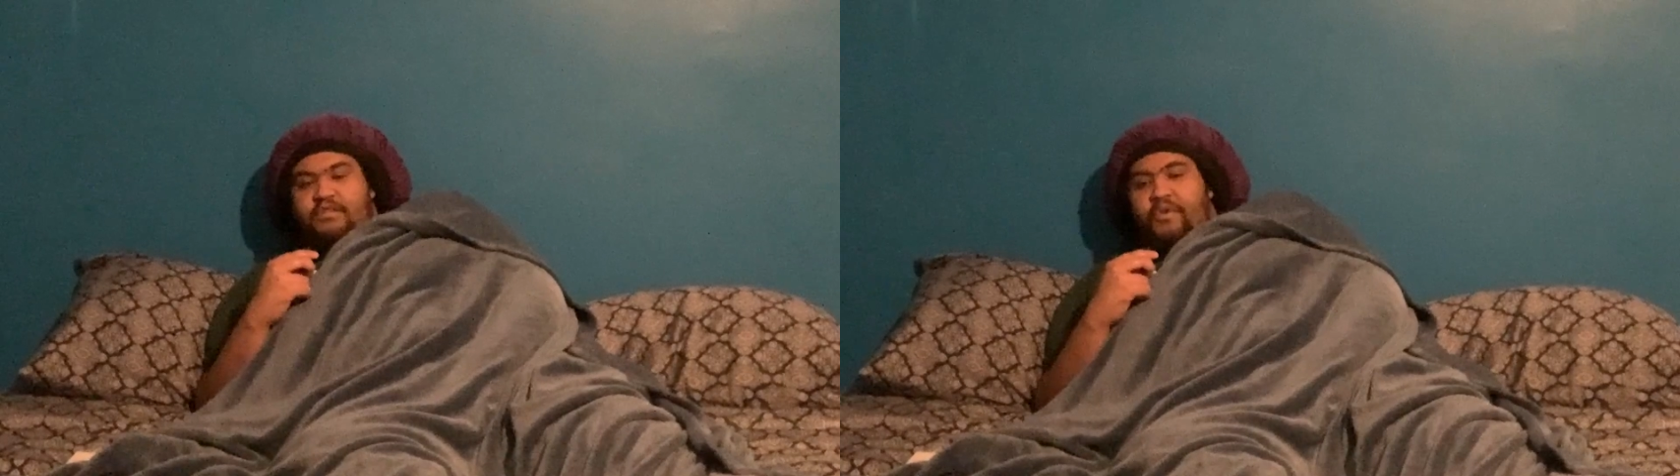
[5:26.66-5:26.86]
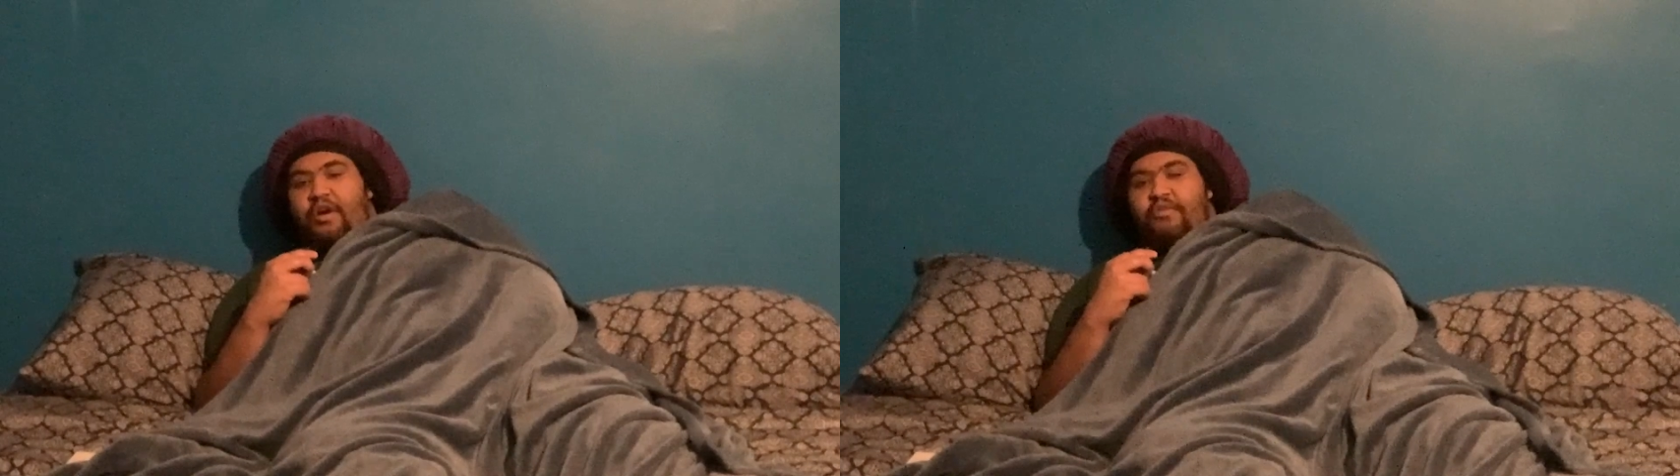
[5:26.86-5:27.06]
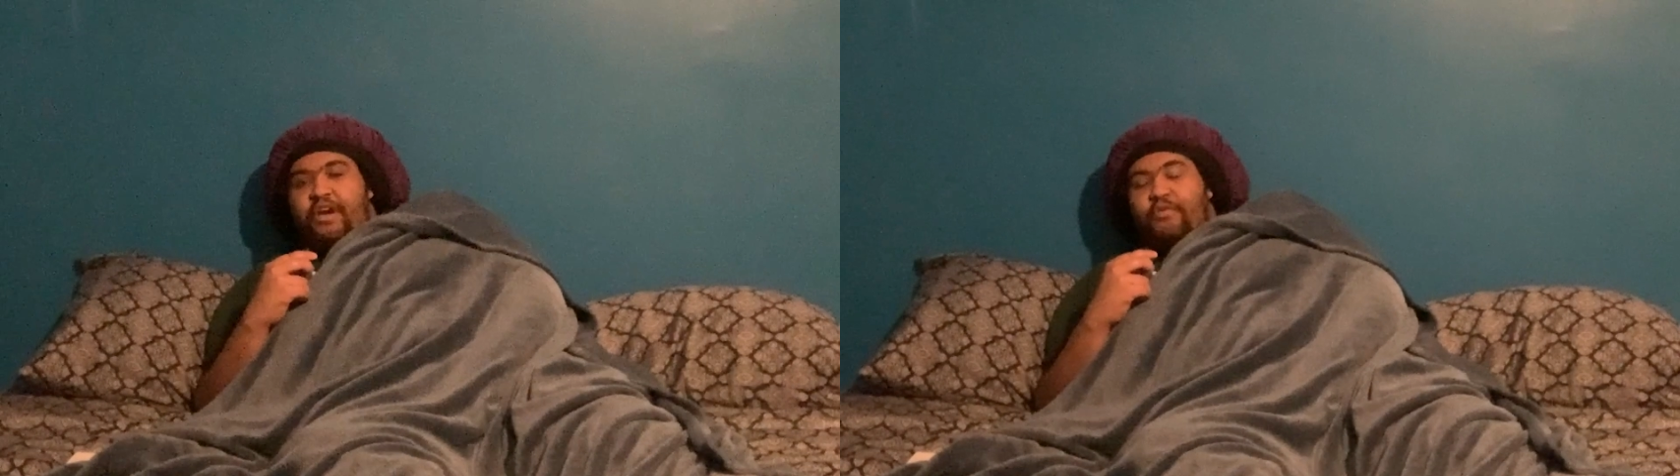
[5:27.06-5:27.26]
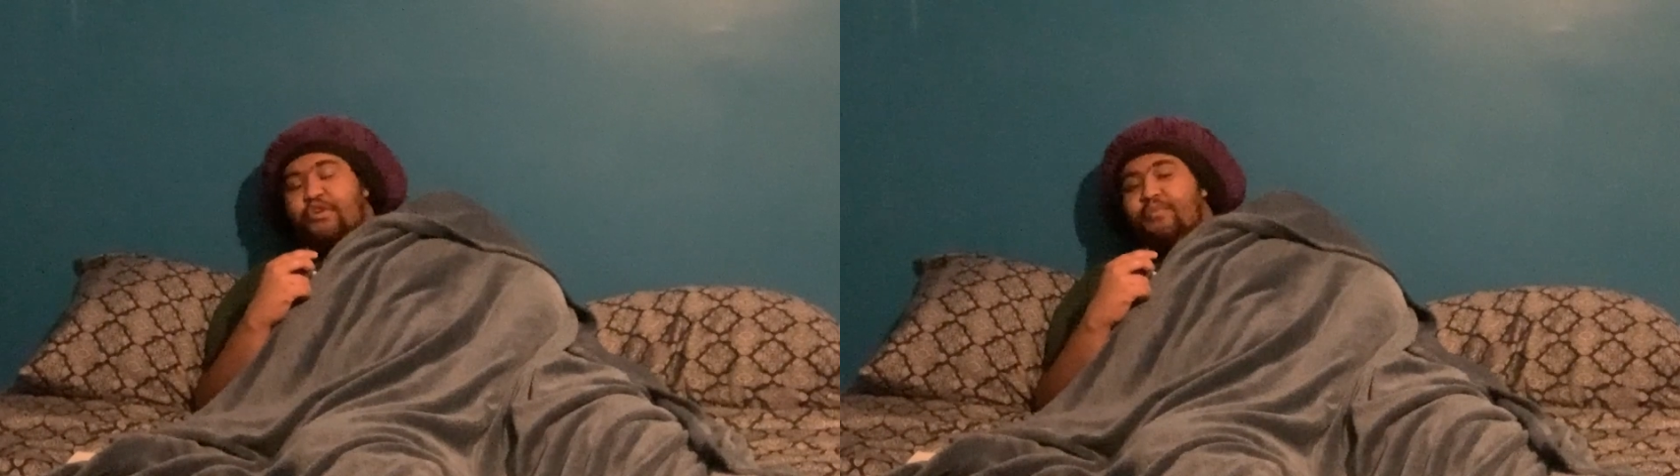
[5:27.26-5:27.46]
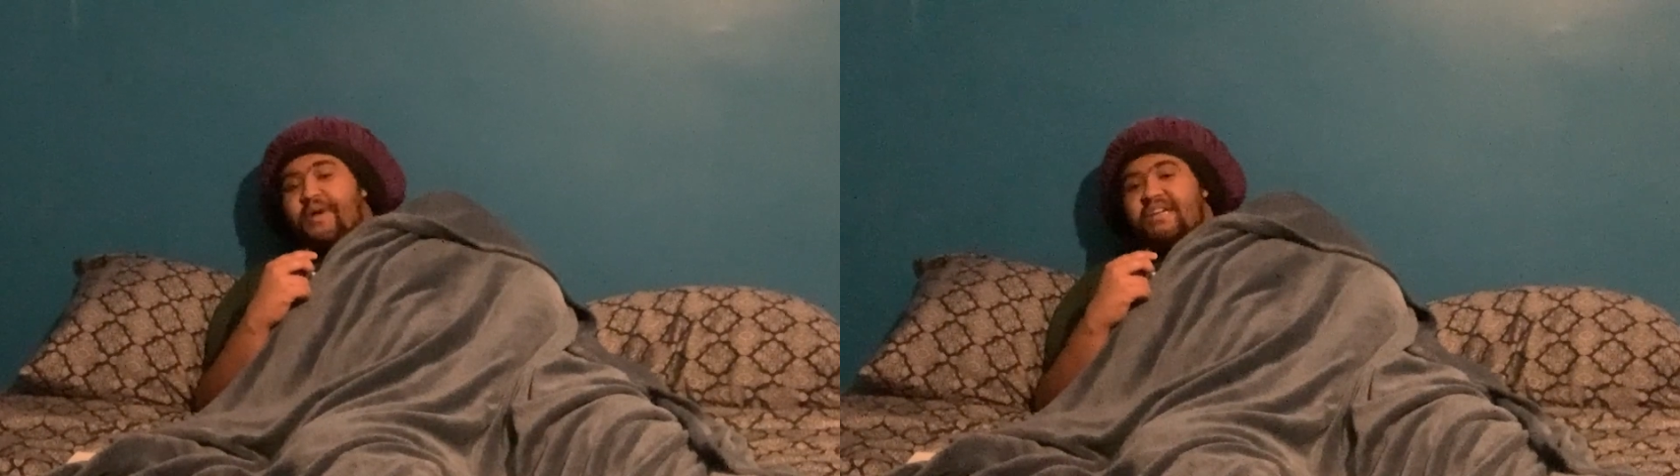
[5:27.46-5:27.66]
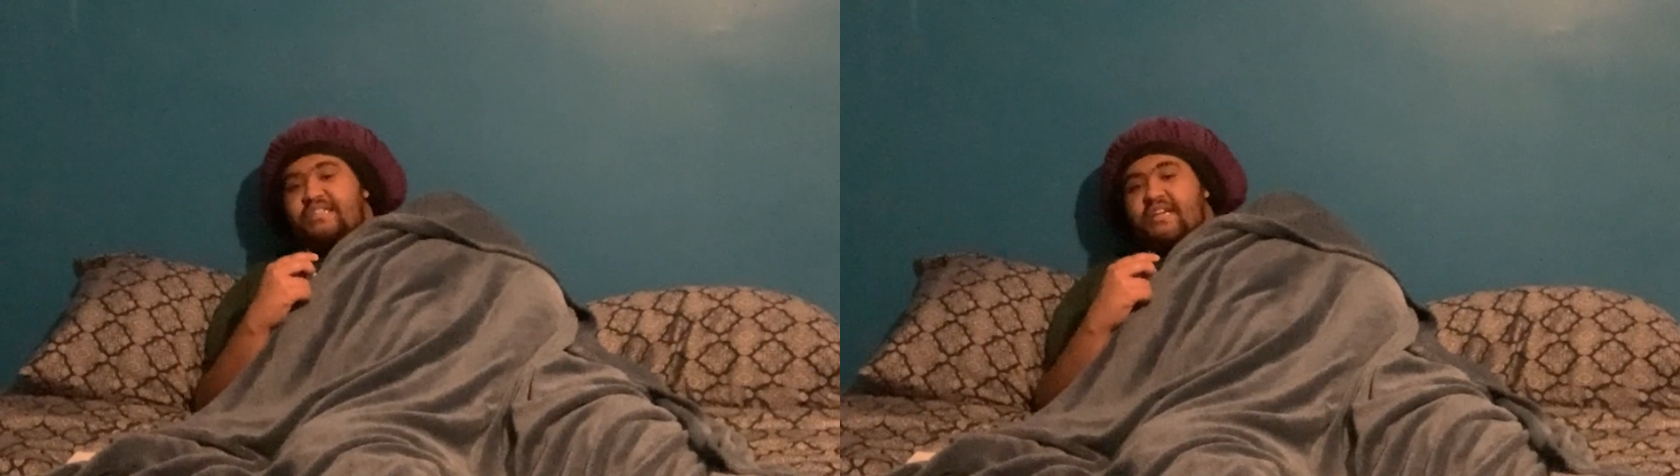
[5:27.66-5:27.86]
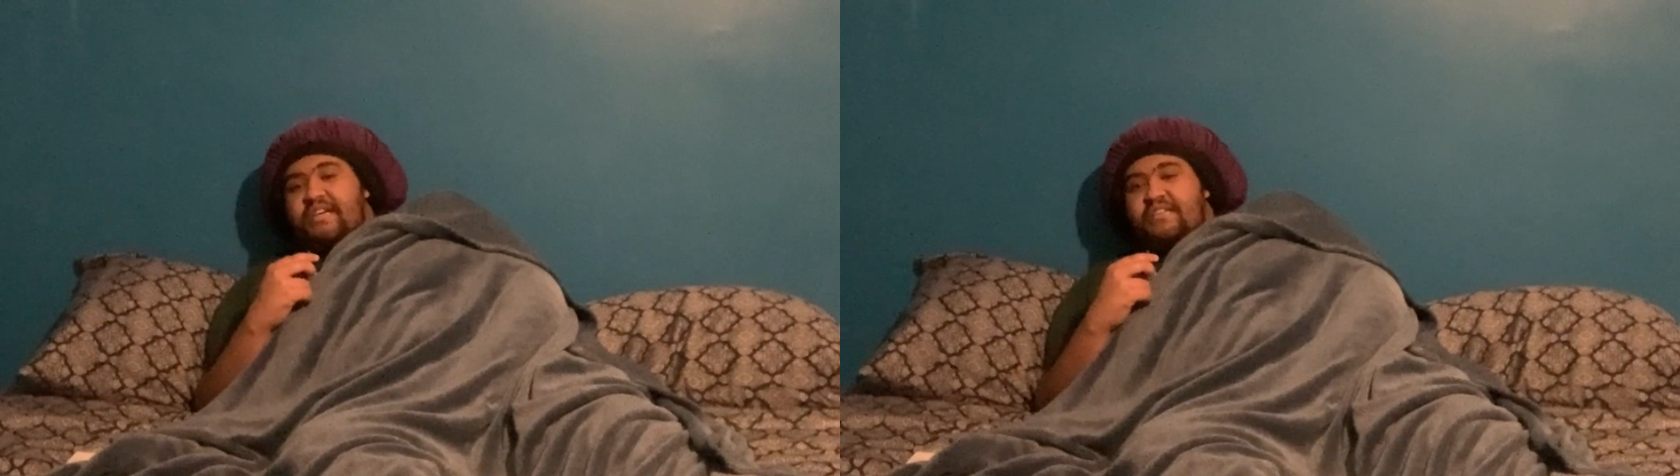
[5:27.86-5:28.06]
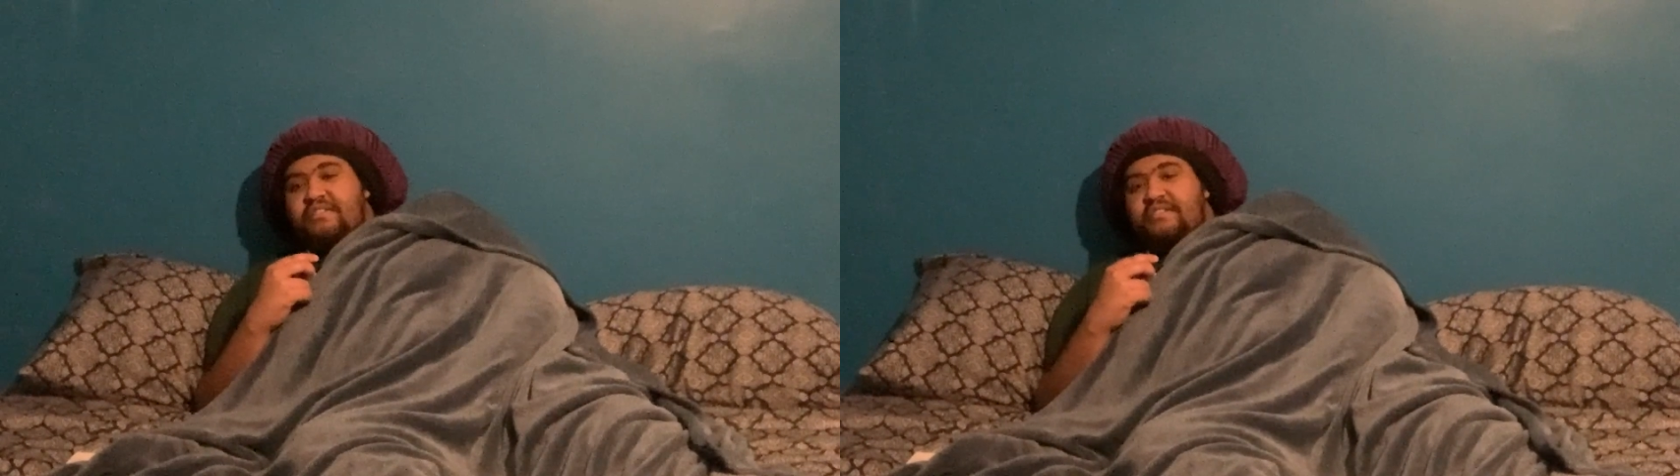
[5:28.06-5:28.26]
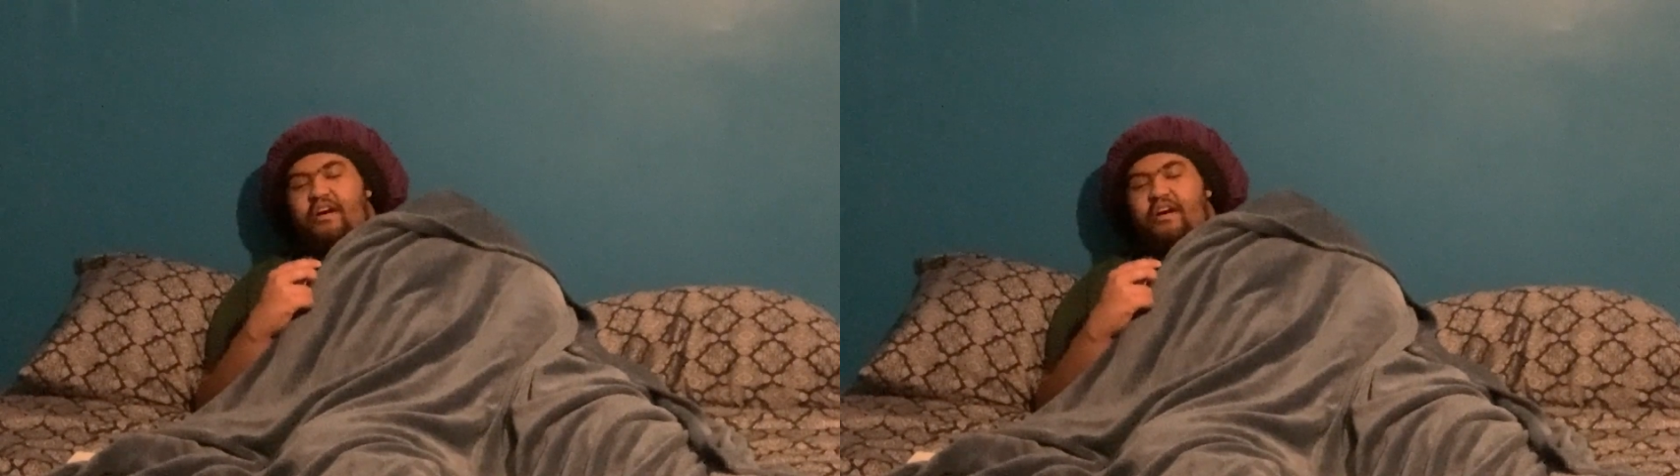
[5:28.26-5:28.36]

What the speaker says: Listen, bro, I don't care what nobody says.